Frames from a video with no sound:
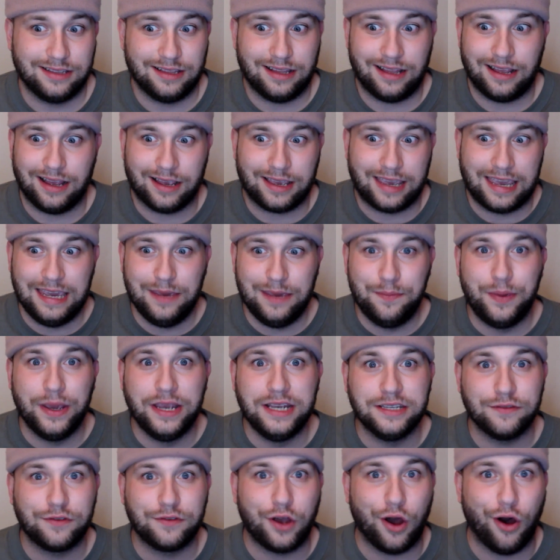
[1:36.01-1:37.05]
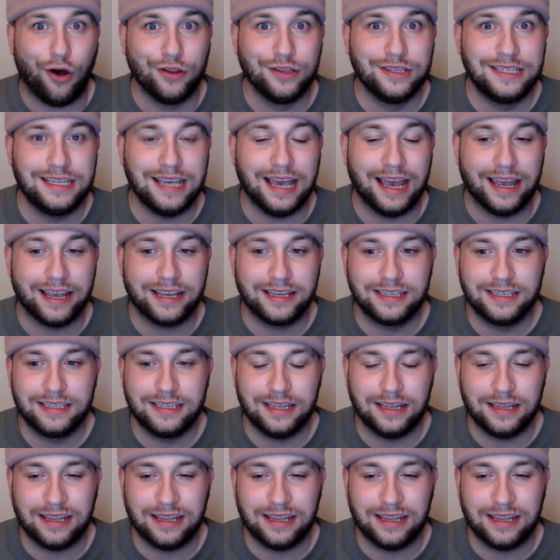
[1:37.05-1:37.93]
like a key piece of context